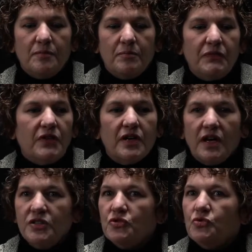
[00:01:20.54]
But I felt
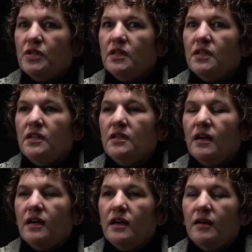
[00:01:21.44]
God just really
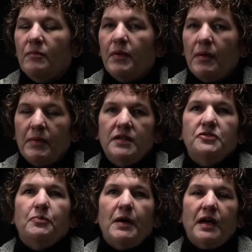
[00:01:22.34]
brought me
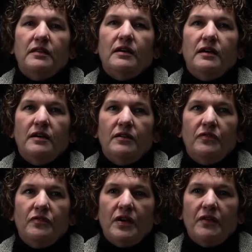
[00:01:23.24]
into a path
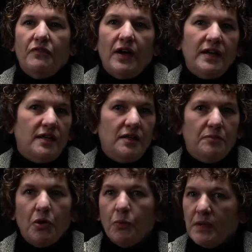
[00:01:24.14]
of finding
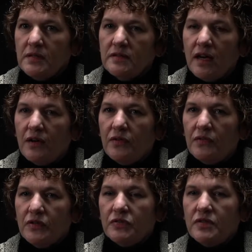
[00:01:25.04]
purpose. I
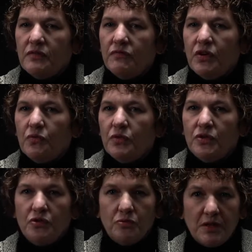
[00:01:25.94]
was involved
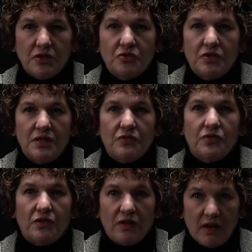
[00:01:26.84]
with youth ministry
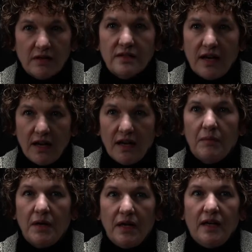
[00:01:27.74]
for a long
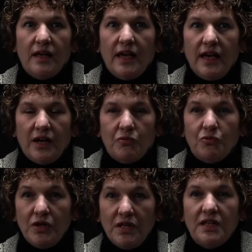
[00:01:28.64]
time, and I
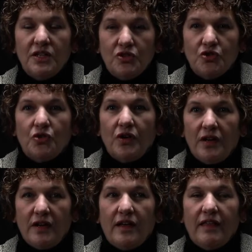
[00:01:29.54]
really
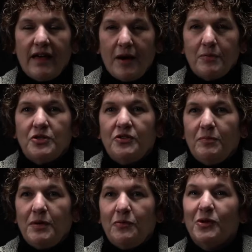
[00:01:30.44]
enjoyed the
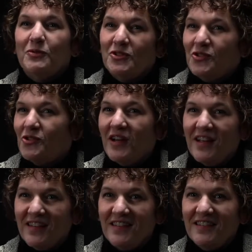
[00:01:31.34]
opportunity of working with junior
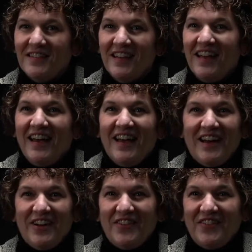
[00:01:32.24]
high kids.
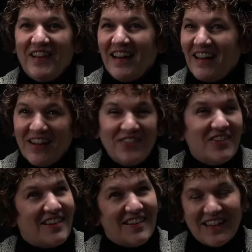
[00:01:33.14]
Had a lot of
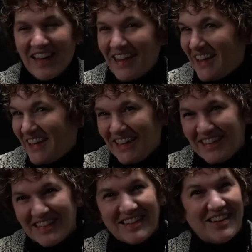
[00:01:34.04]
fun, a lot of late
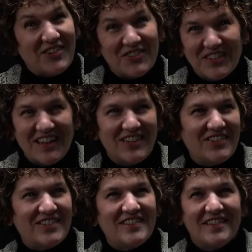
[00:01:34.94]
nights, a lot of
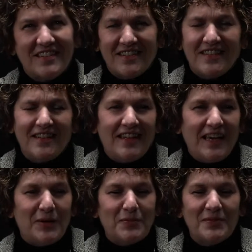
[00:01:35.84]
overnighters, silly
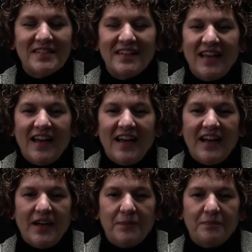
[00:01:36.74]
games.
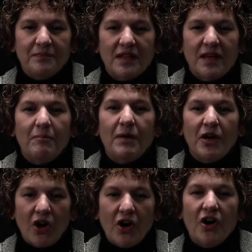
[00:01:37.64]

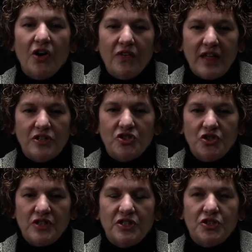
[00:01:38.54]
But all that
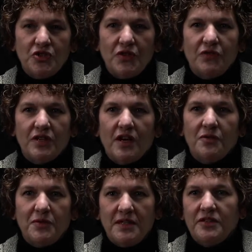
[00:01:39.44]
journey, too, of
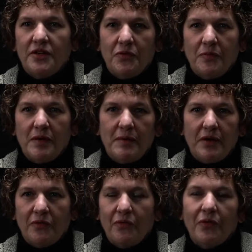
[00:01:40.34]
talking with these young women
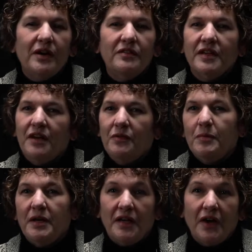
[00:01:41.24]
about where does God
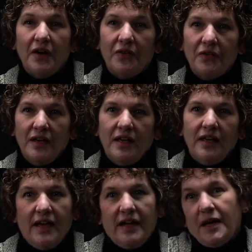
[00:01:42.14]
want me to go?
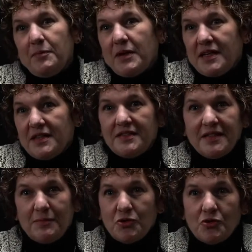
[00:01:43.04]
And I'm like in the
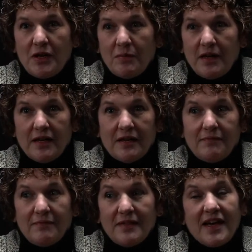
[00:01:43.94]
same journey. I'm like,
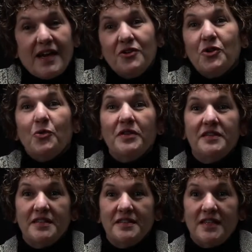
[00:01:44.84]
I don't know where
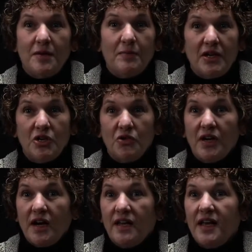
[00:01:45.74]
this is leading, but I know
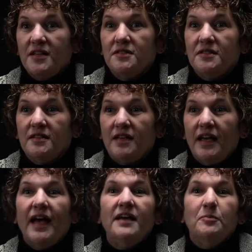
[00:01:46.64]
God has
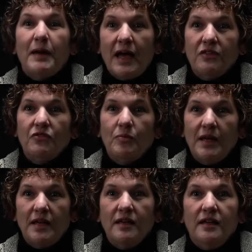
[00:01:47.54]
a path for me.